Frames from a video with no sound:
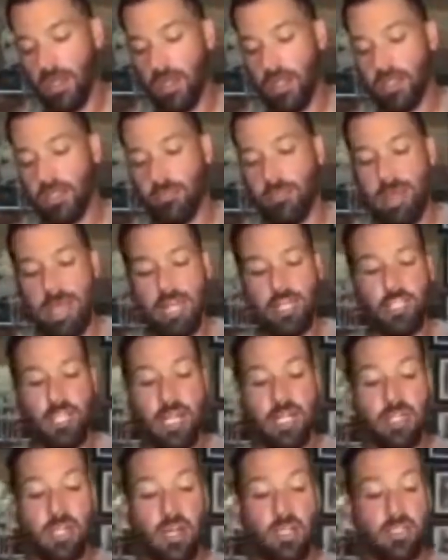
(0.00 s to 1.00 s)
The Bad Shad
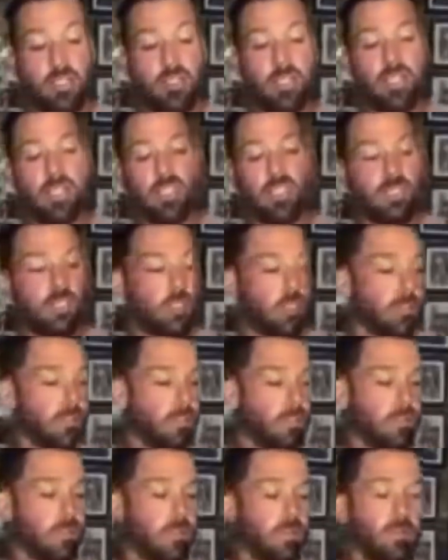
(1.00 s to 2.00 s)
color is
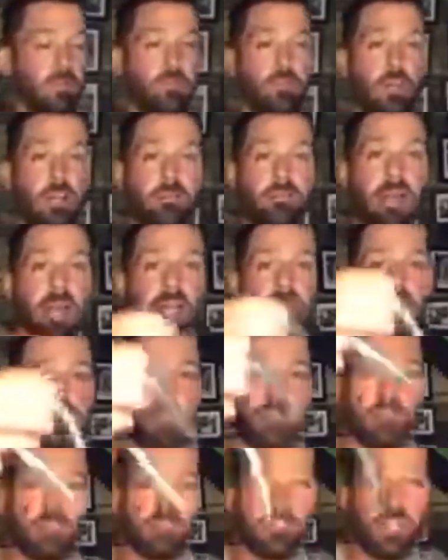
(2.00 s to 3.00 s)
pretty
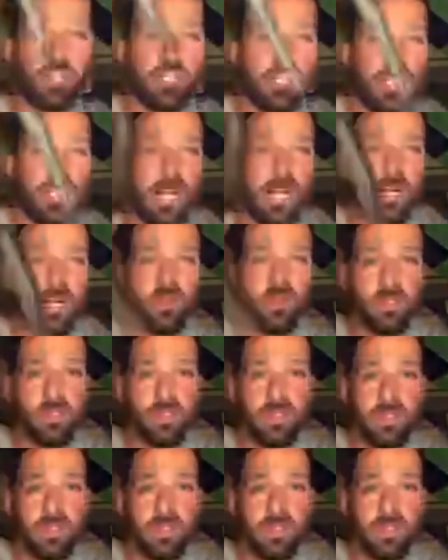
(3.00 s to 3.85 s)
magical. Check that out.